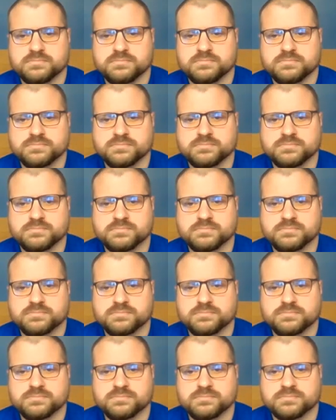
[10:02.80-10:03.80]

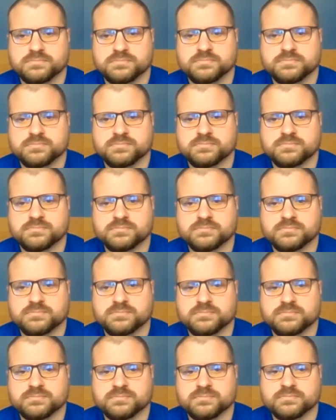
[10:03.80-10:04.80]

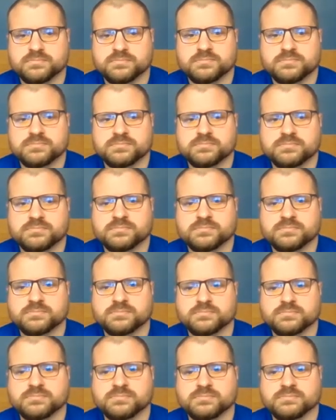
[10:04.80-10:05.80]

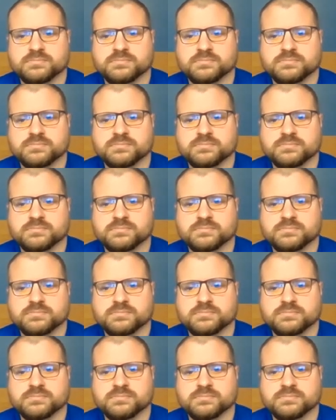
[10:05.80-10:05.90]
[no speech]